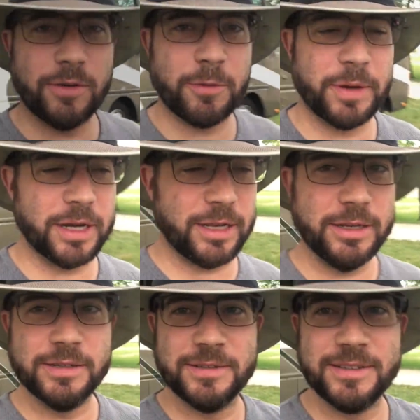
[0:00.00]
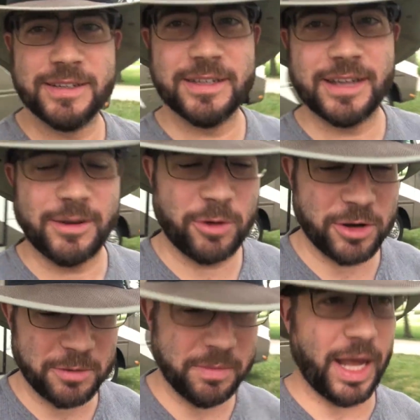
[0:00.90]
everybody,
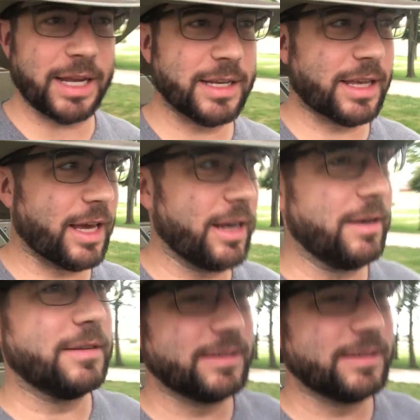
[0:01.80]
welcome back again.